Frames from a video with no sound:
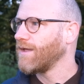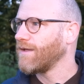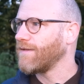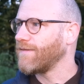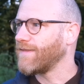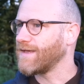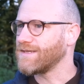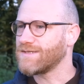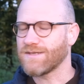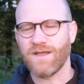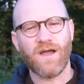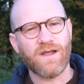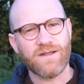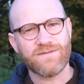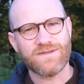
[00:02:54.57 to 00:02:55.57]
there's
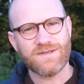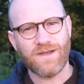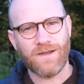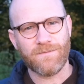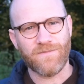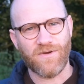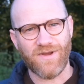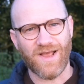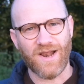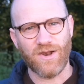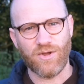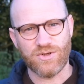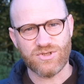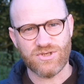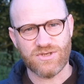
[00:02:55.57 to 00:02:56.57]
kind of some very
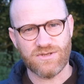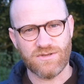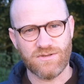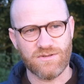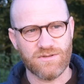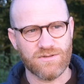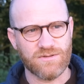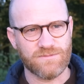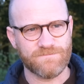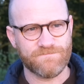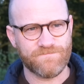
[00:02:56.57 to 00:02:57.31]
illogical